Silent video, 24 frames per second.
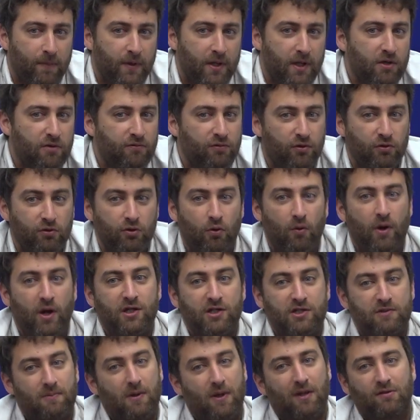Even though I
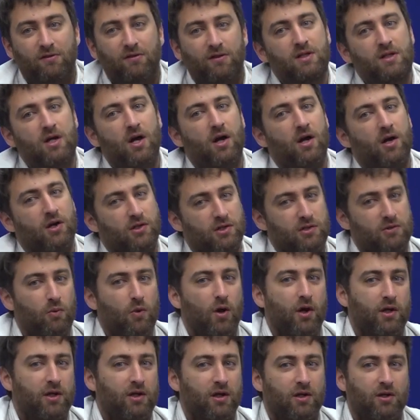spent years
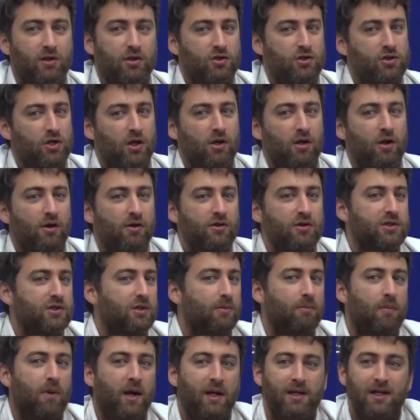working in
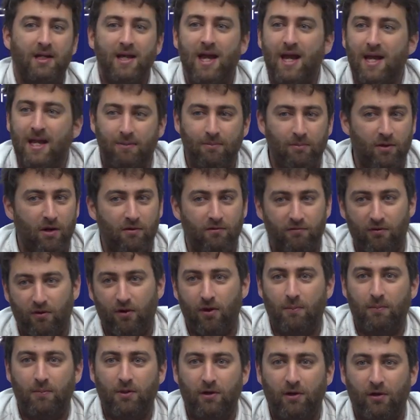journalism, my name never
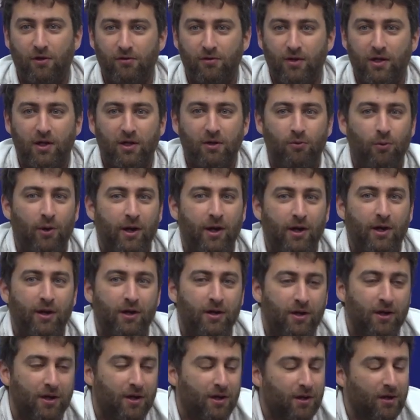appeared anywhere.
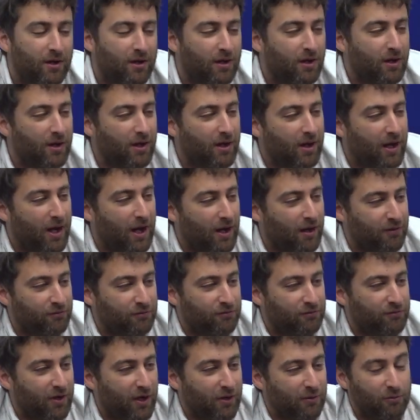
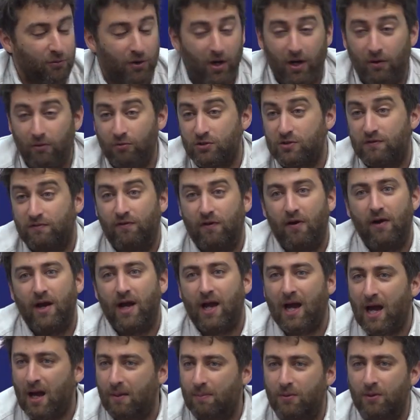And I was very
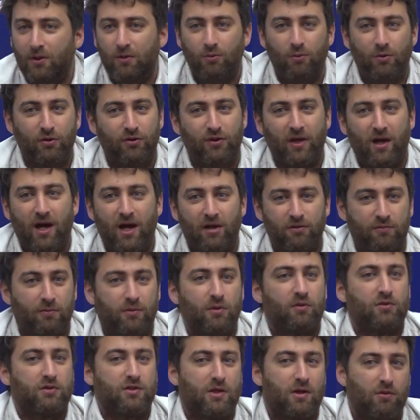happy with that
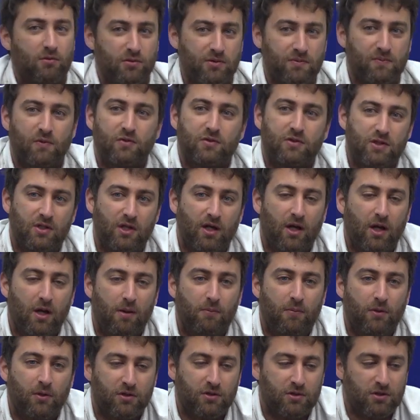because I was mostly
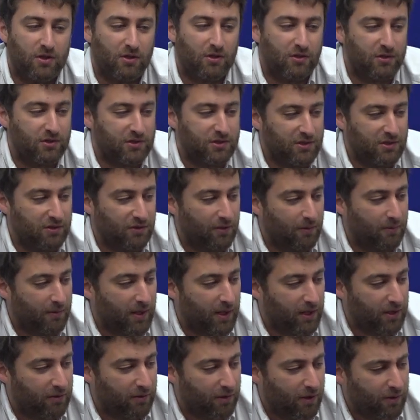helping journalists in the
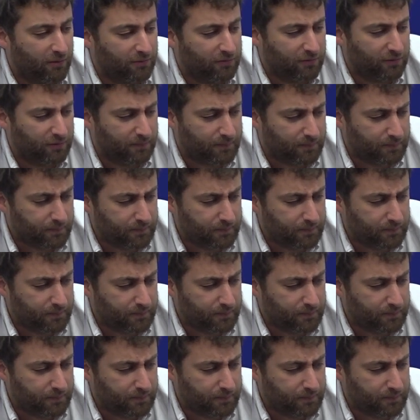background.